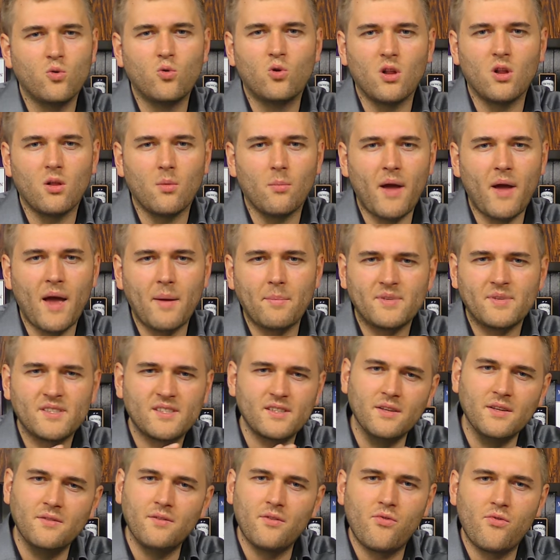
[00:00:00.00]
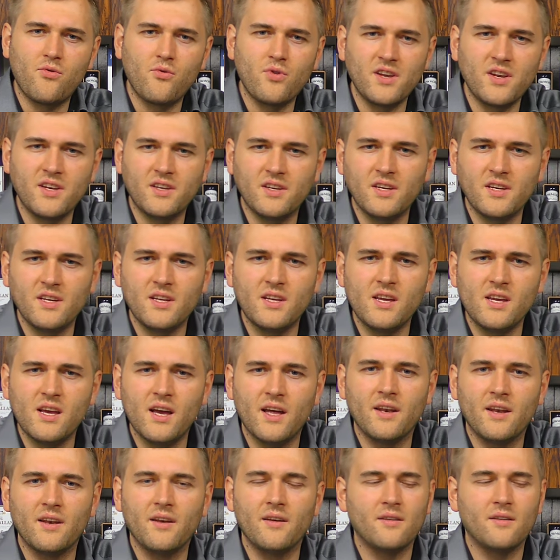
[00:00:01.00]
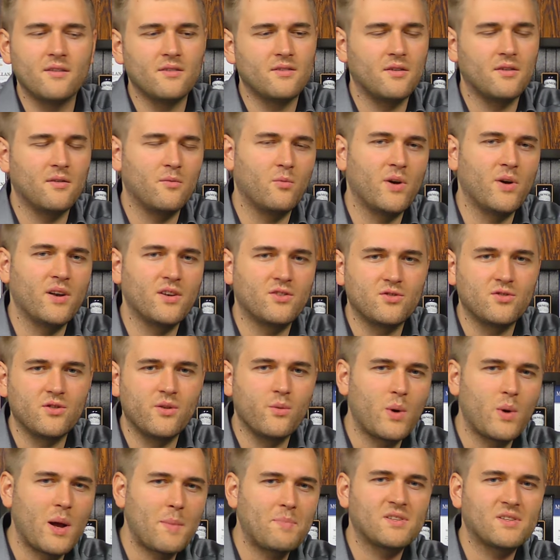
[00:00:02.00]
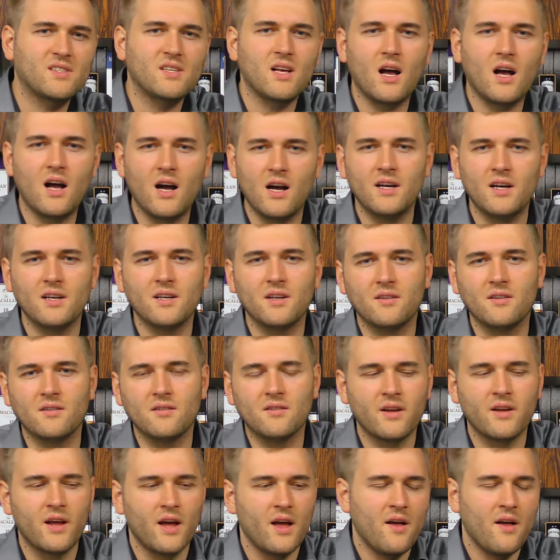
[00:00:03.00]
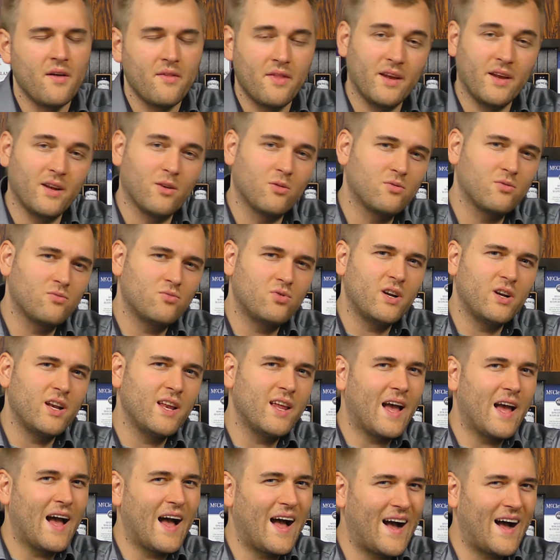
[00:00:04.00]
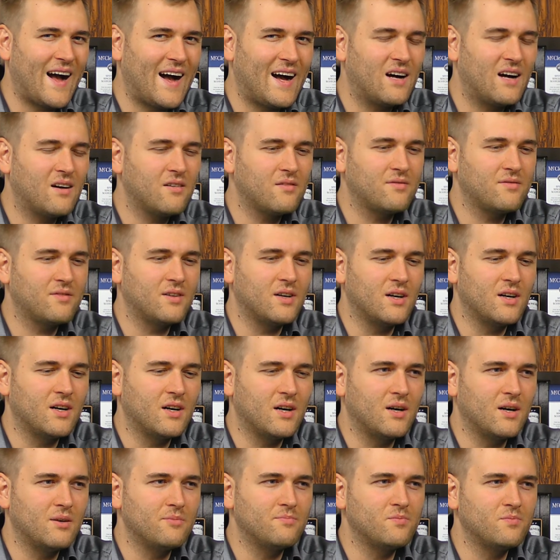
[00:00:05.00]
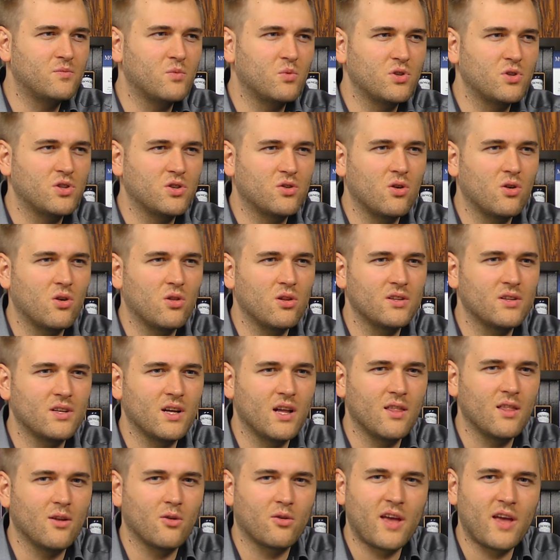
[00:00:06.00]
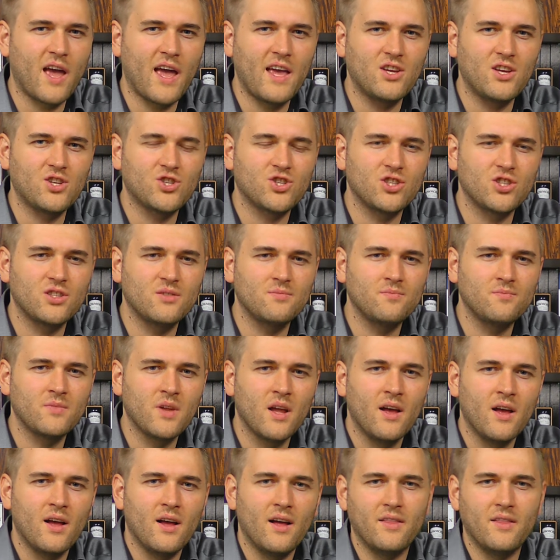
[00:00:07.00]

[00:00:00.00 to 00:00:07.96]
Google Maps in three D, and went to the website, and they don't really have, a, what you call it, a location.